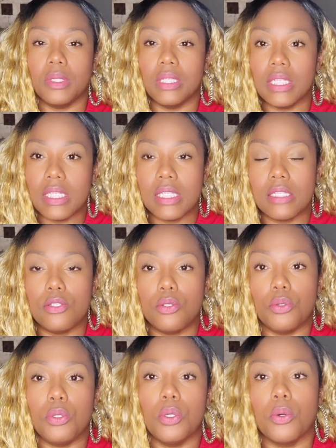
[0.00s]
listen
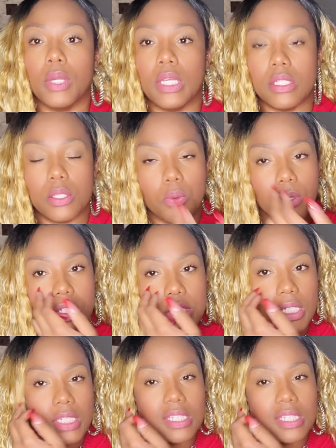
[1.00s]
to your intuition.